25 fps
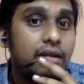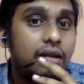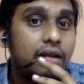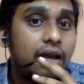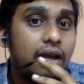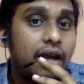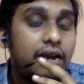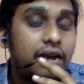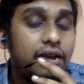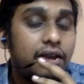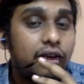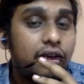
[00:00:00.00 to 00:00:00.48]

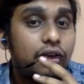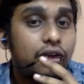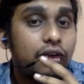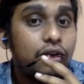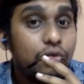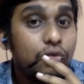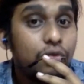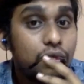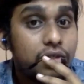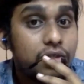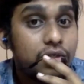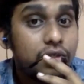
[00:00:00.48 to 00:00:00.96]
and the
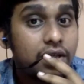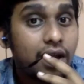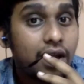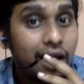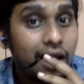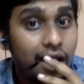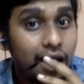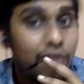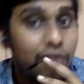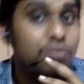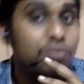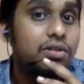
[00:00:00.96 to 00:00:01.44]
huge
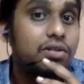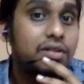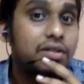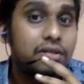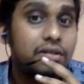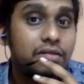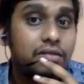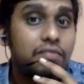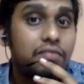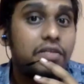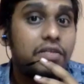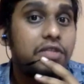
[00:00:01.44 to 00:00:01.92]

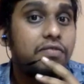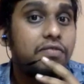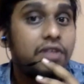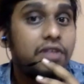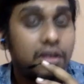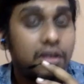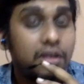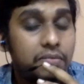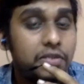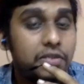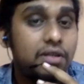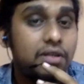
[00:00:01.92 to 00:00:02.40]
clouds which
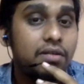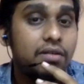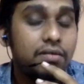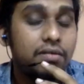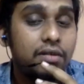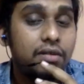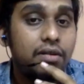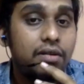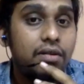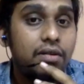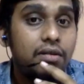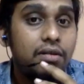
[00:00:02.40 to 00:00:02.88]
we
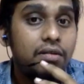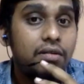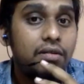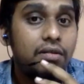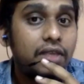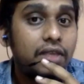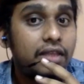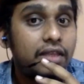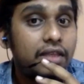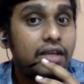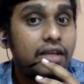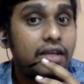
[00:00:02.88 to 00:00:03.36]
observe
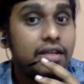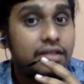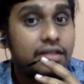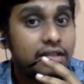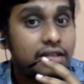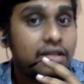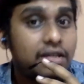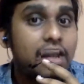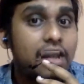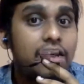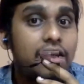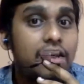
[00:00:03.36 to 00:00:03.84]
when there is a
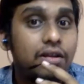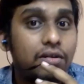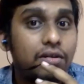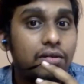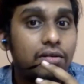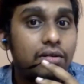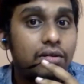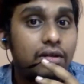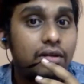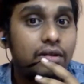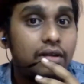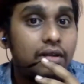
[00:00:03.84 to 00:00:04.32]

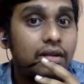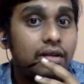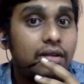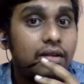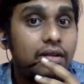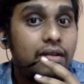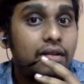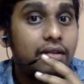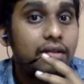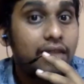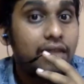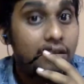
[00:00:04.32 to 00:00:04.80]
cyclone.
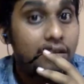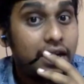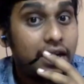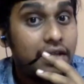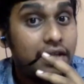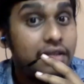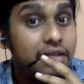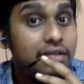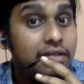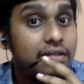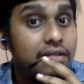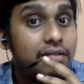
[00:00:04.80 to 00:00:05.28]
That
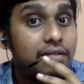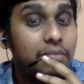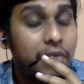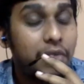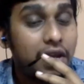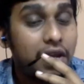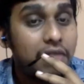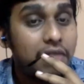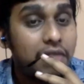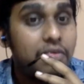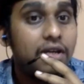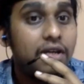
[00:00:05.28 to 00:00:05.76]
is
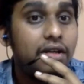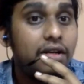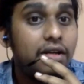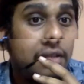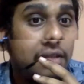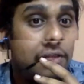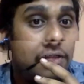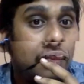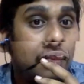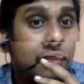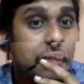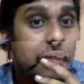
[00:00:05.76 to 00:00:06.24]
primarily
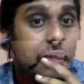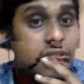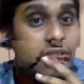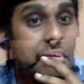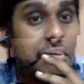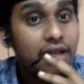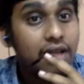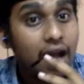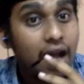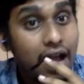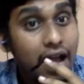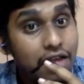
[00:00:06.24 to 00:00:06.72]
due to
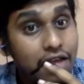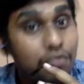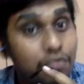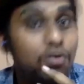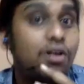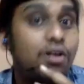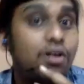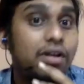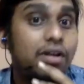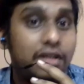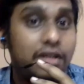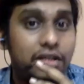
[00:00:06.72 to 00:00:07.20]
this eye
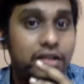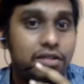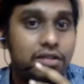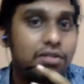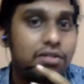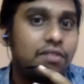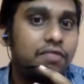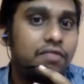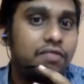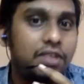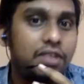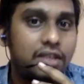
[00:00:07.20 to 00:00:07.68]
wall region
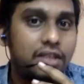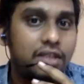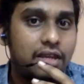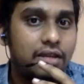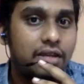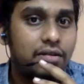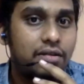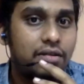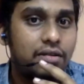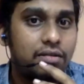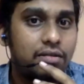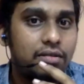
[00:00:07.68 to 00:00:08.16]
of the
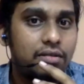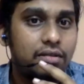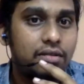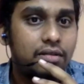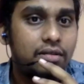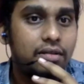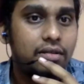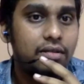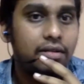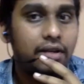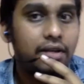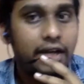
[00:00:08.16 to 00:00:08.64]
cyclone,
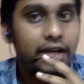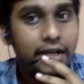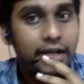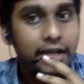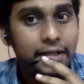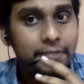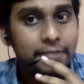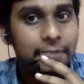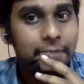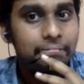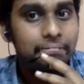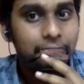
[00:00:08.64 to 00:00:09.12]
right?
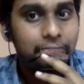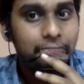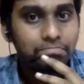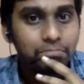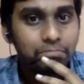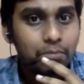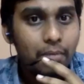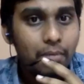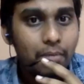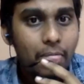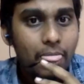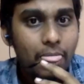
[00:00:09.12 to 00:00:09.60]

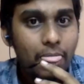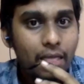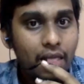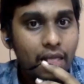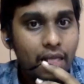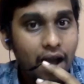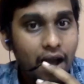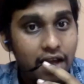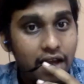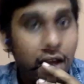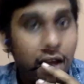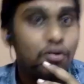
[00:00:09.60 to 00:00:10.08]

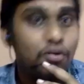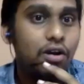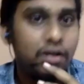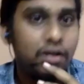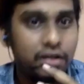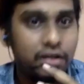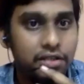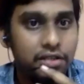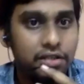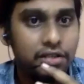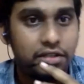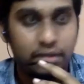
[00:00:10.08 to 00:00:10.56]
Eye wall
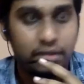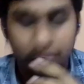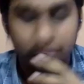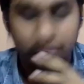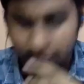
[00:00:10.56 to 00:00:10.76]
region.